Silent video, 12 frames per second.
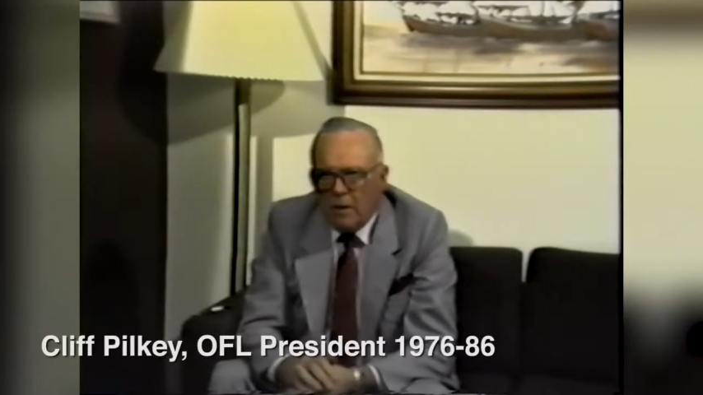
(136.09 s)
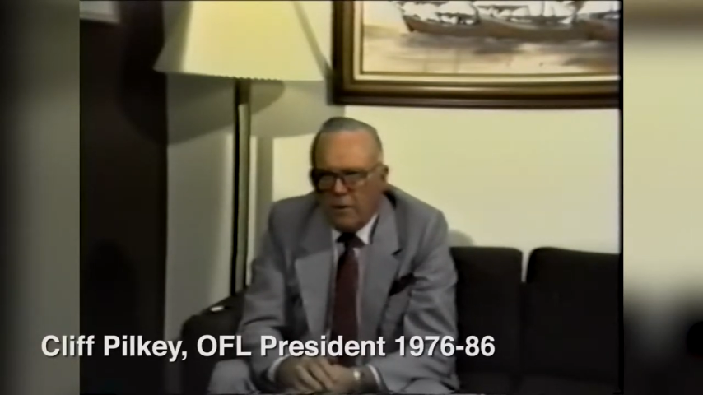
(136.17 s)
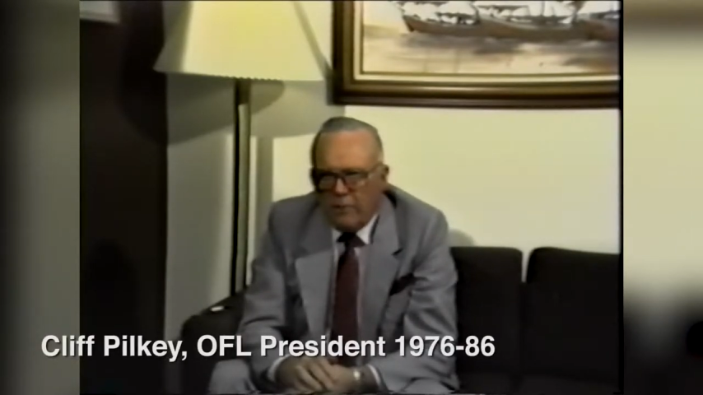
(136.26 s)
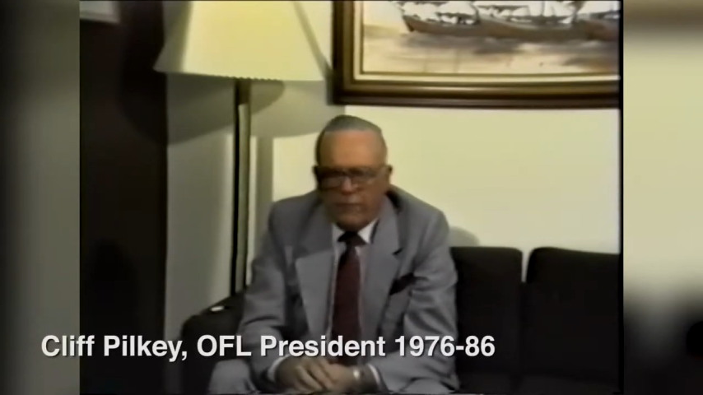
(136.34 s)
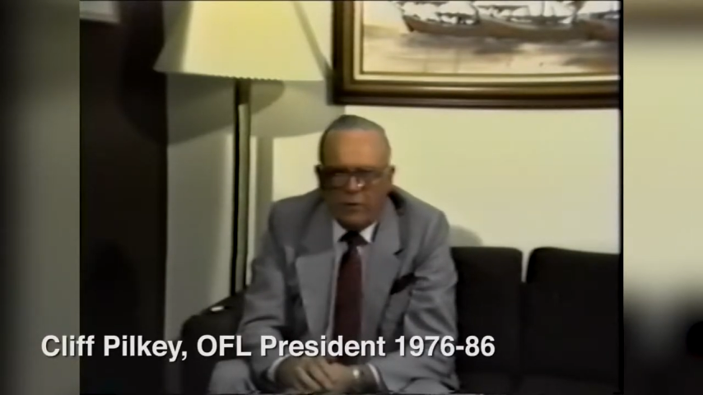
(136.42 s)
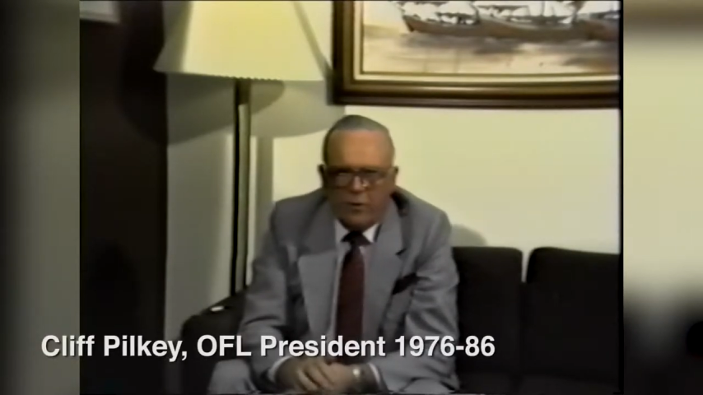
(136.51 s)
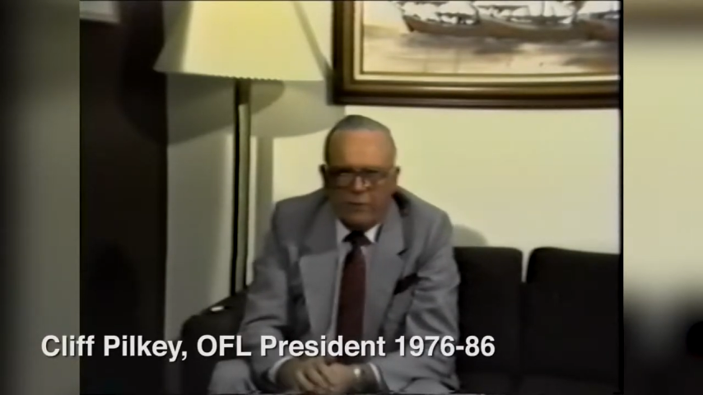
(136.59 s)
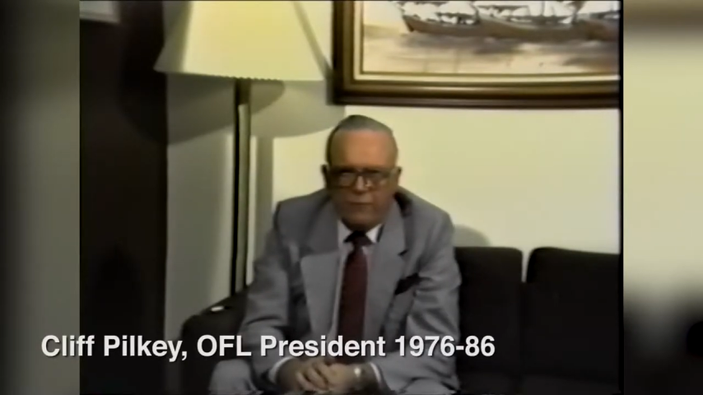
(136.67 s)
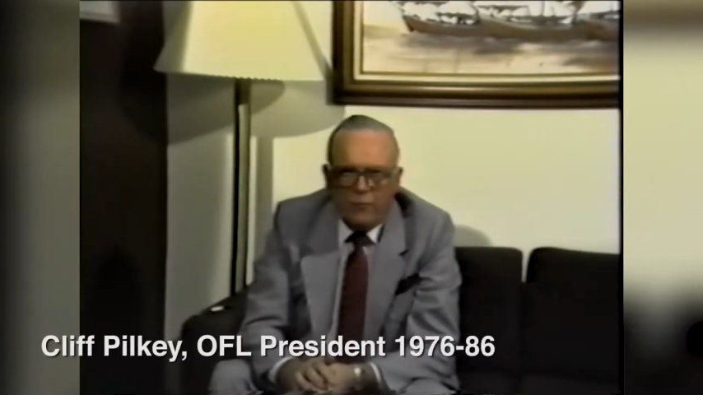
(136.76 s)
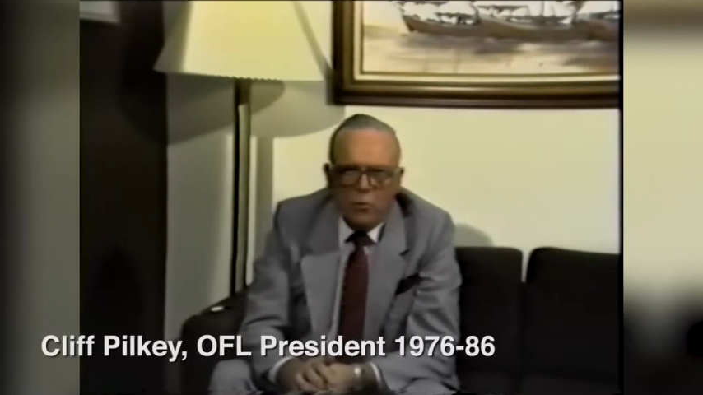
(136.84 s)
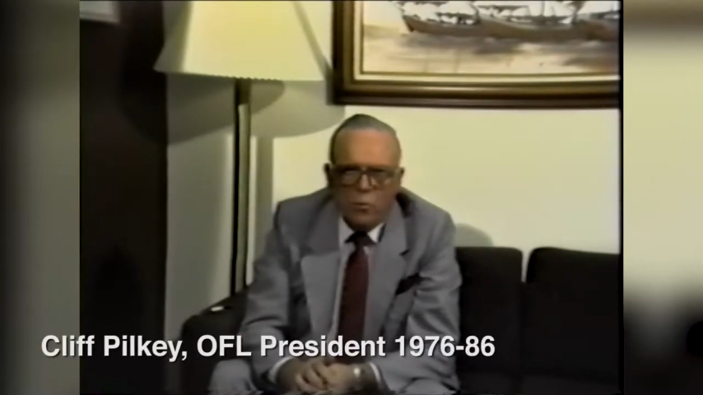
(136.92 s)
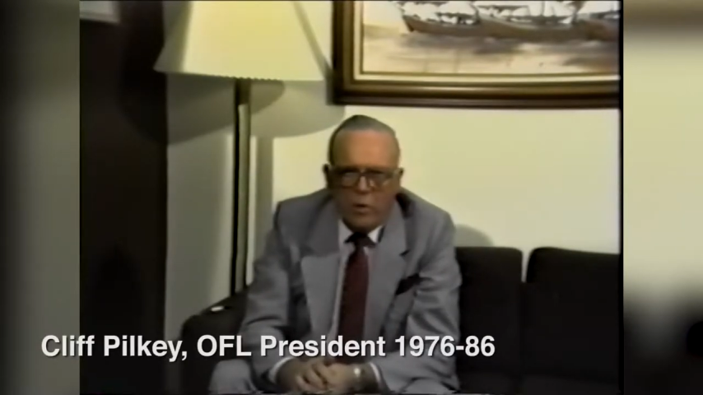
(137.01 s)
that very
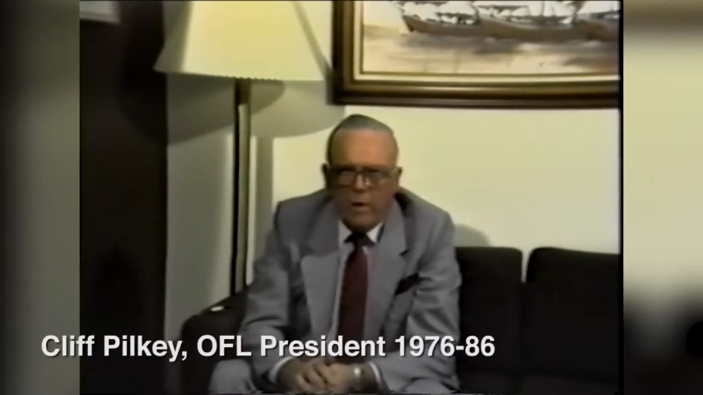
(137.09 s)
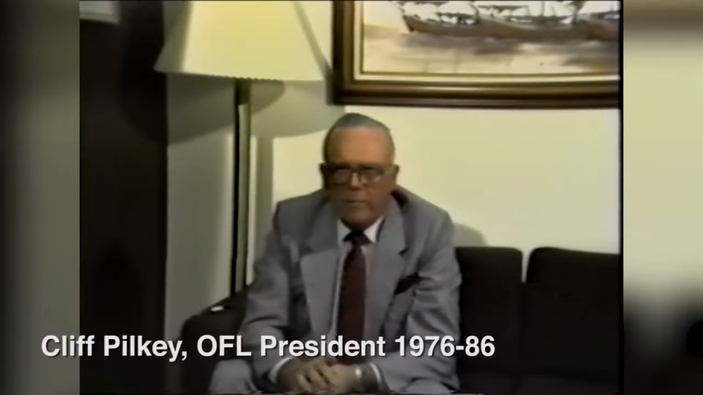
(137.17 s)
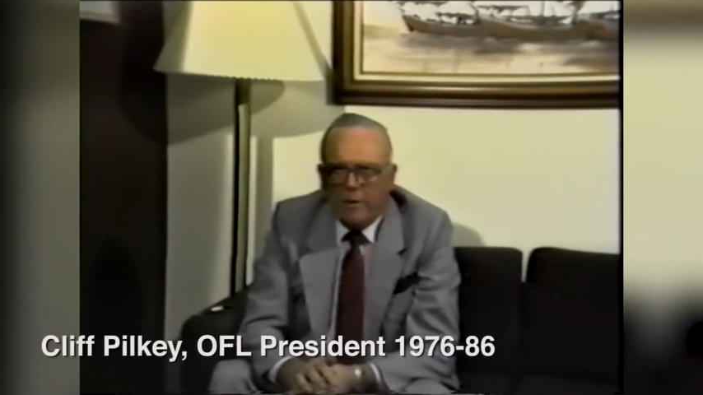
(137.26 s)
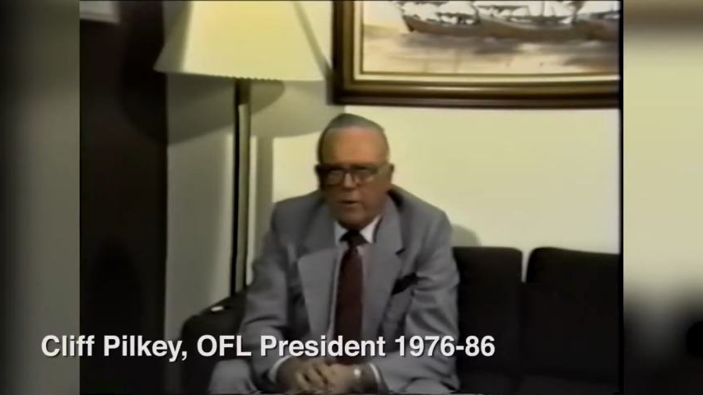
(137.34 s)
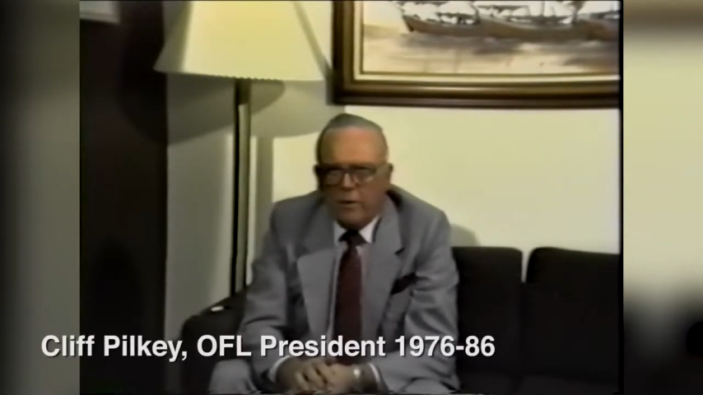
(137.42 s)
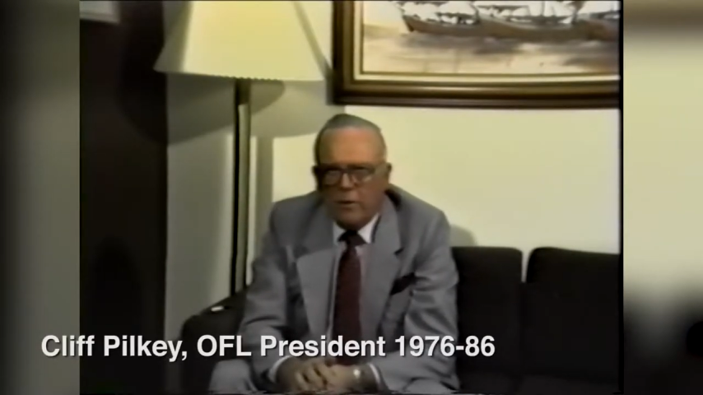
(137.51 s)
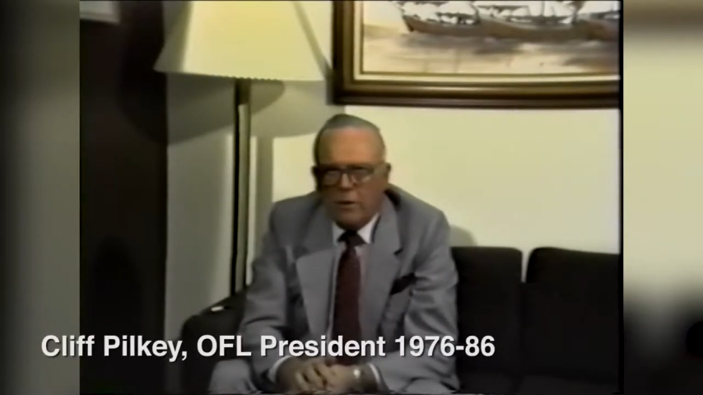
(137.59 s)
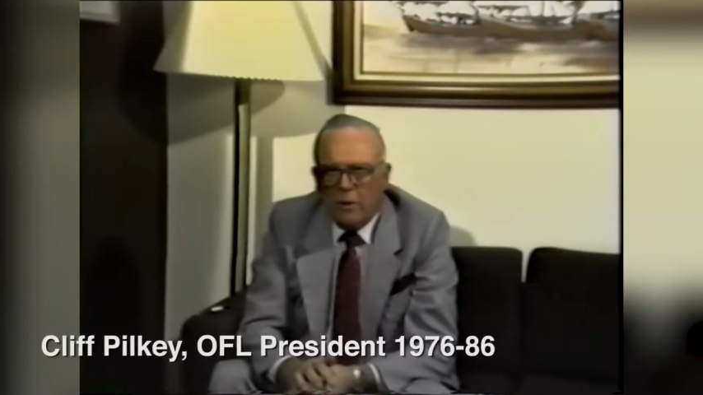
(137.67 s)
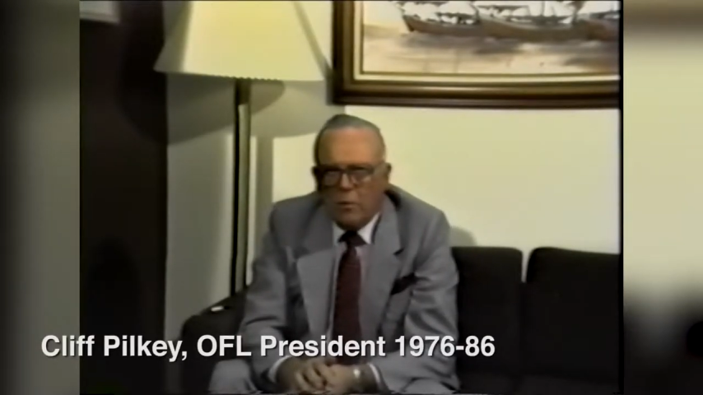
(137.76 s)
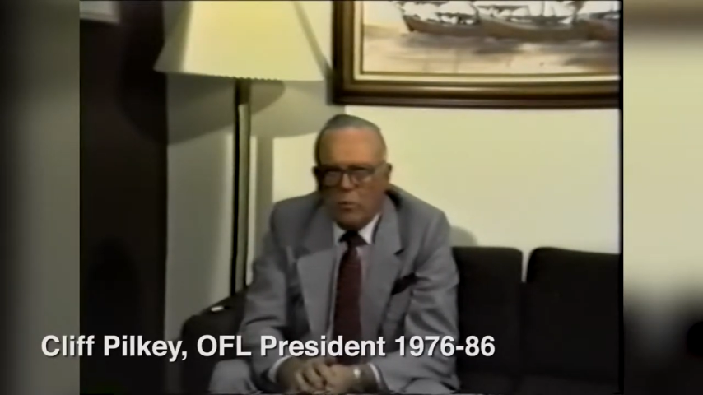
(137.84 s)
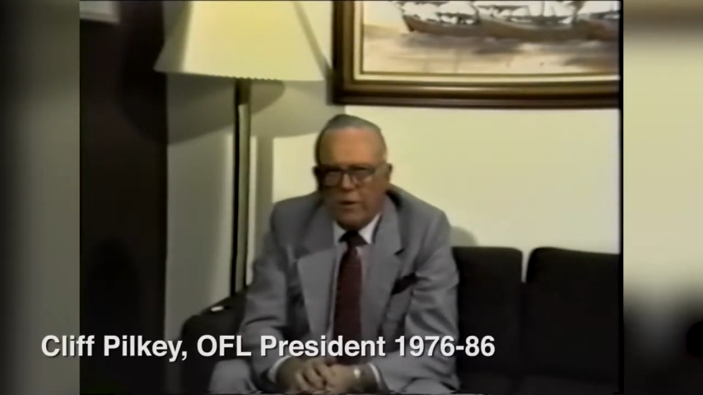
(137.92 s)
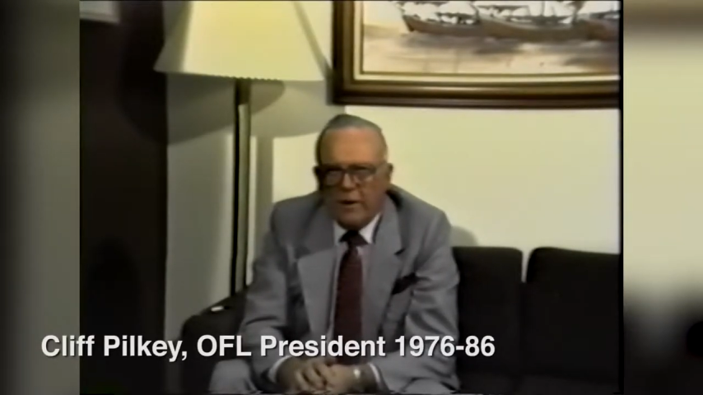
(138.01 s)
few women
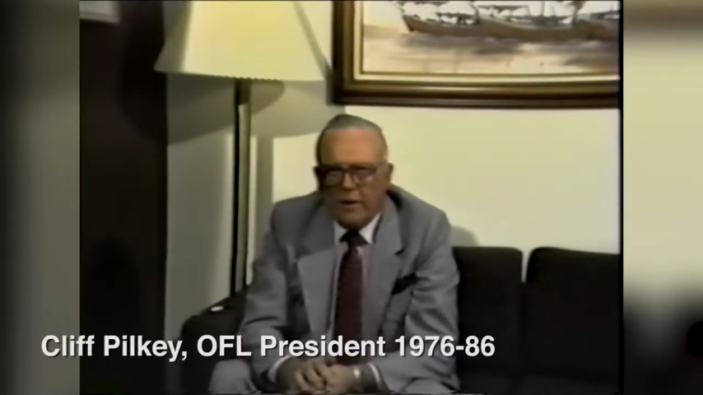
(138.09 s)
would